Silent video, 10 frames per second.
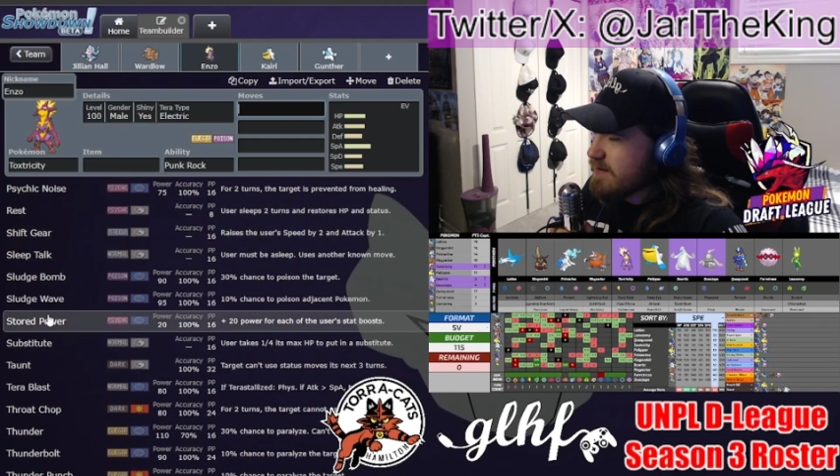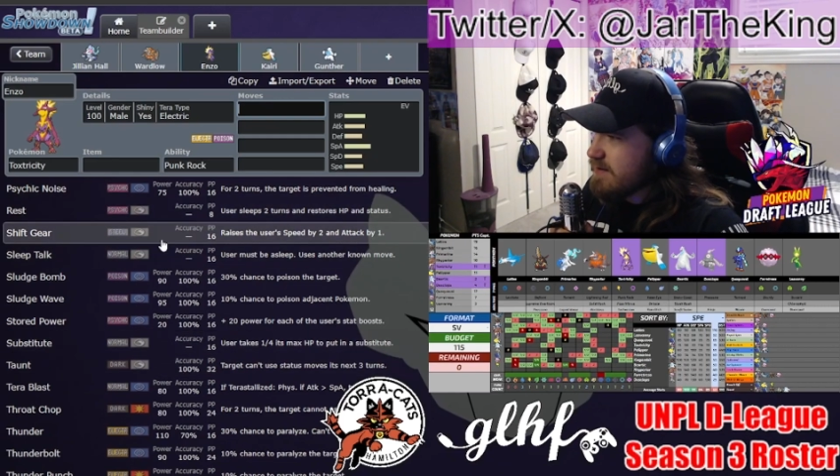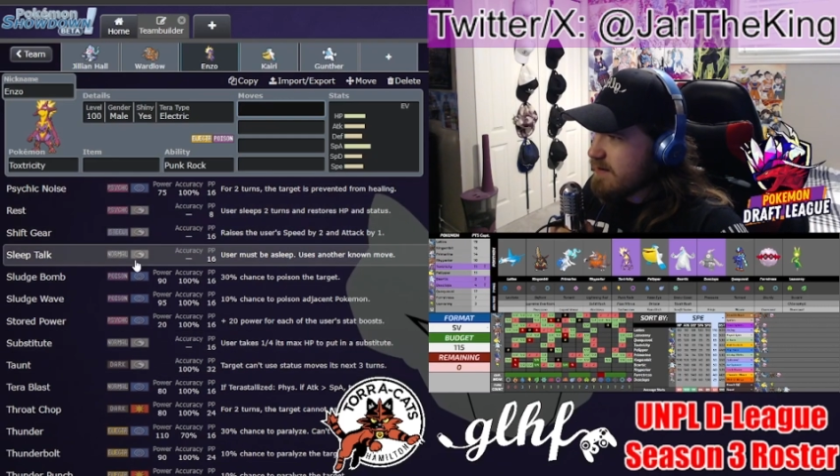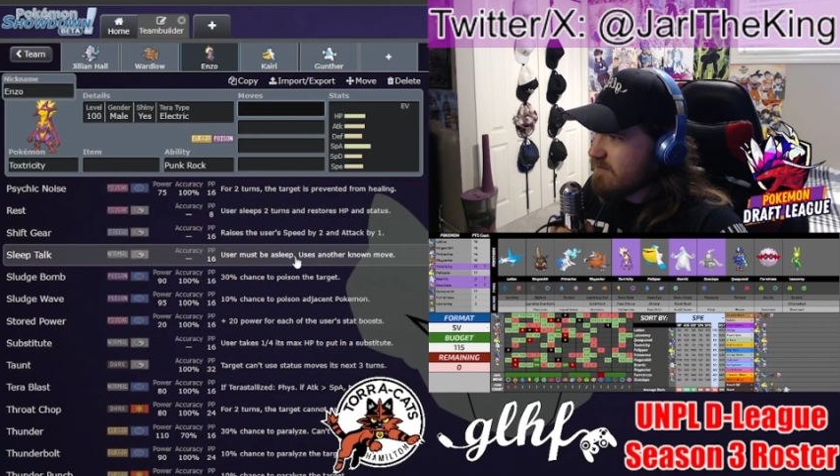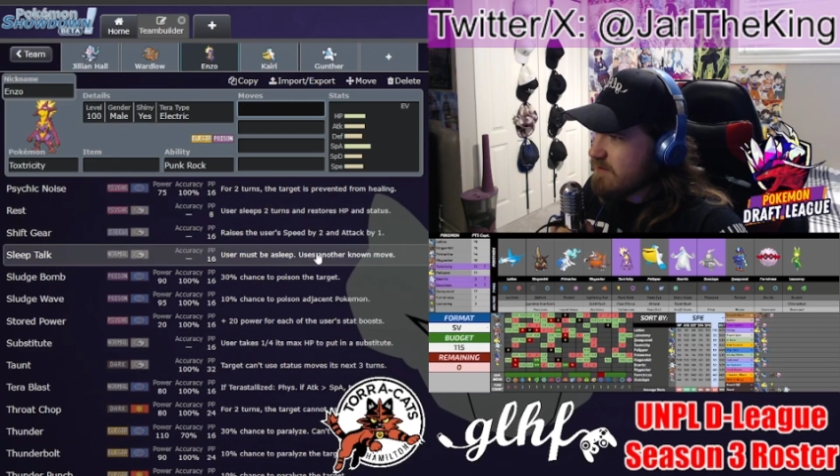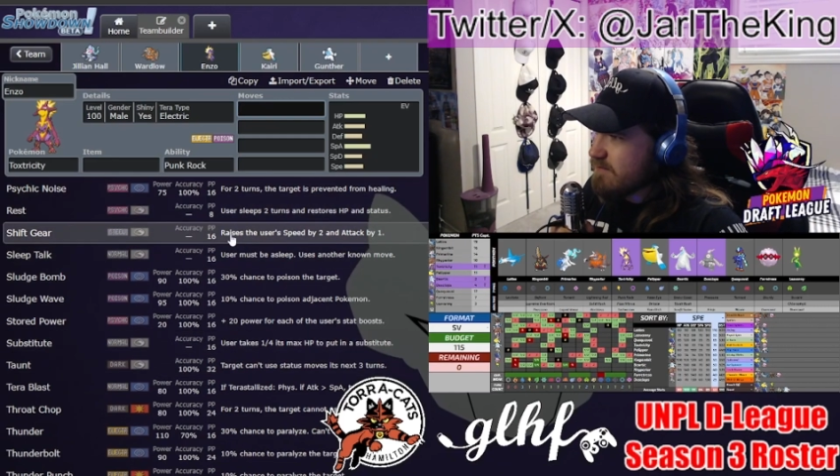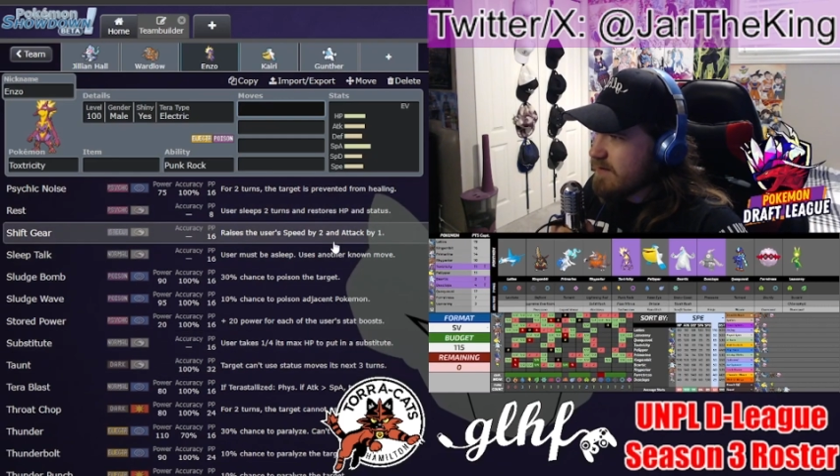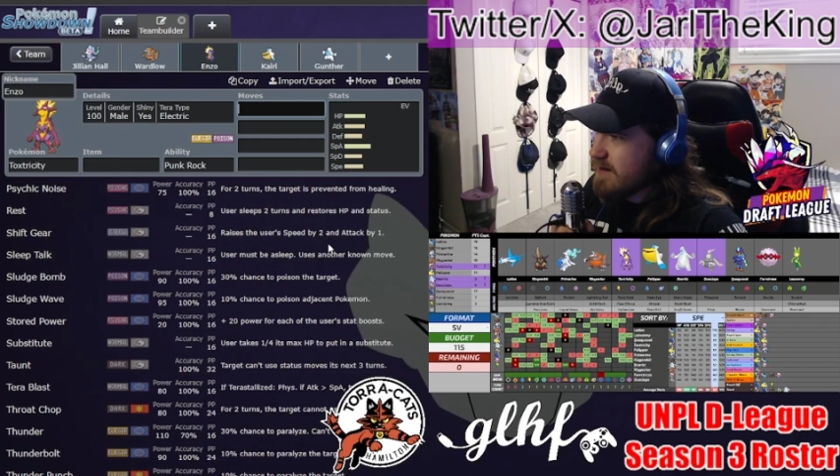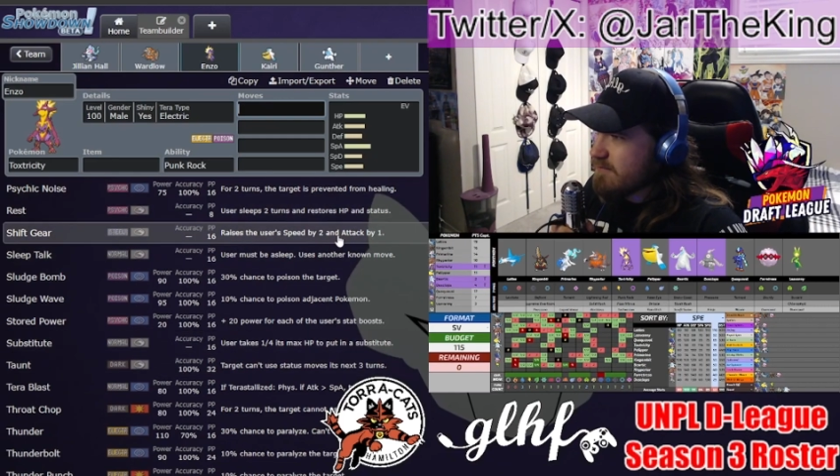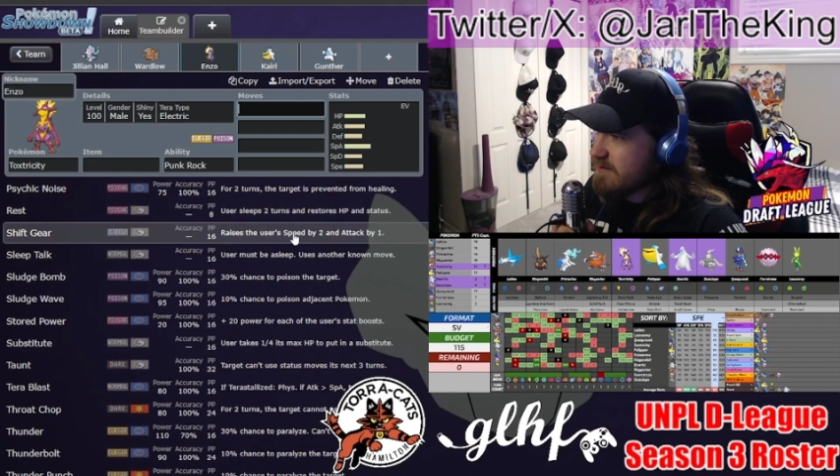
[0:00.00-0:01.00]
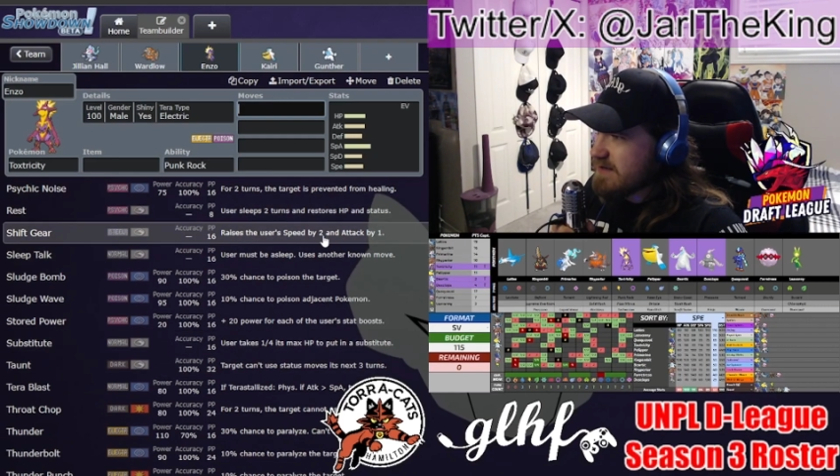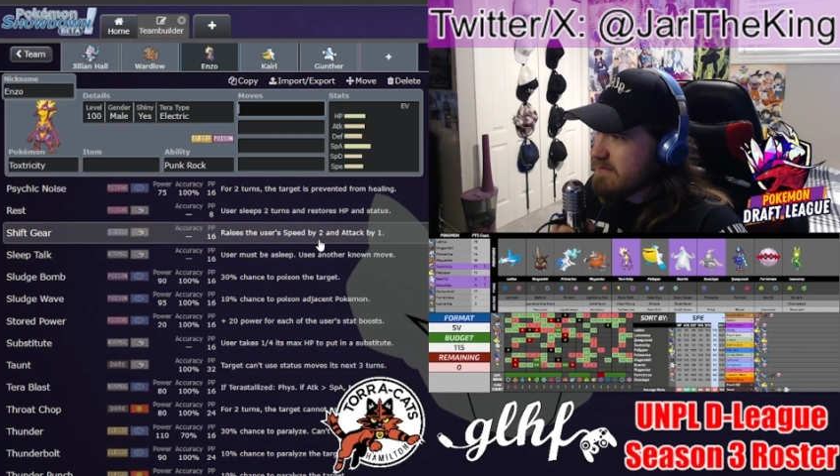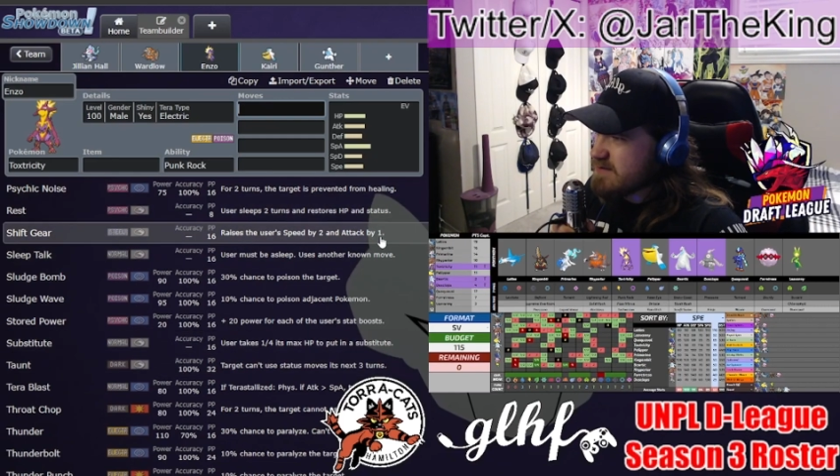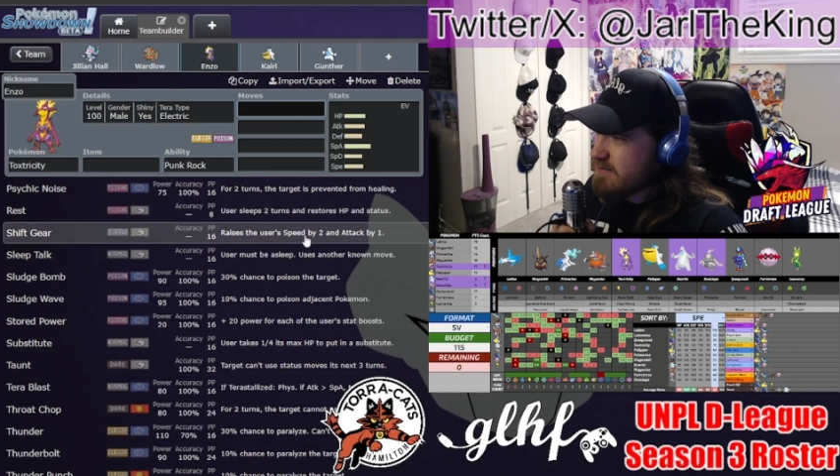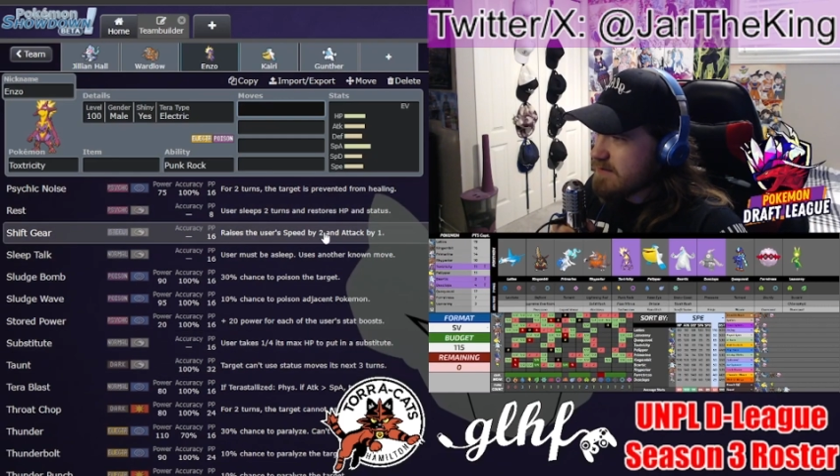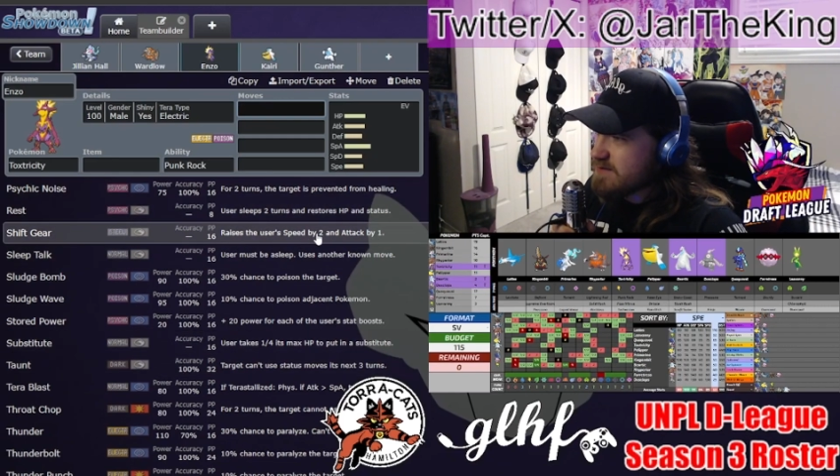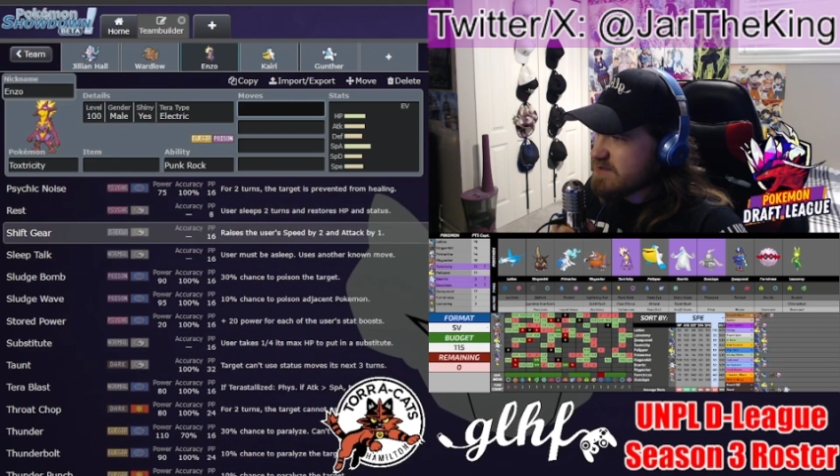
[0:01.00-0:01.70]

if we uh, really helps out with our